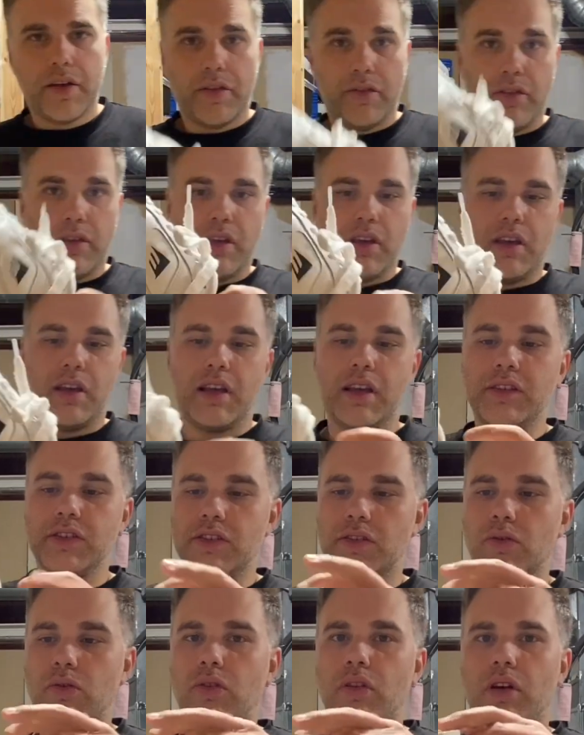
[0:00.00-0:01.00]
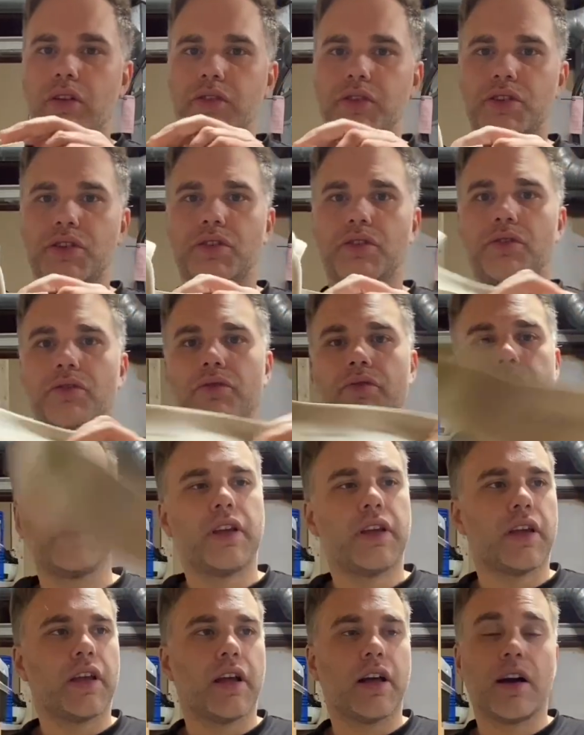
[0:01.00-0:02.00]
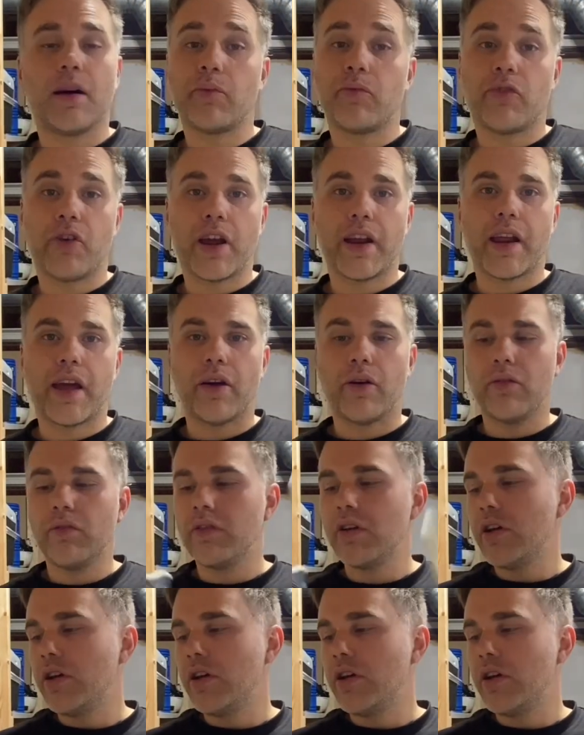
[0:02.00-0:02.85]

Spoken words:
The insole on the shoe can come right out,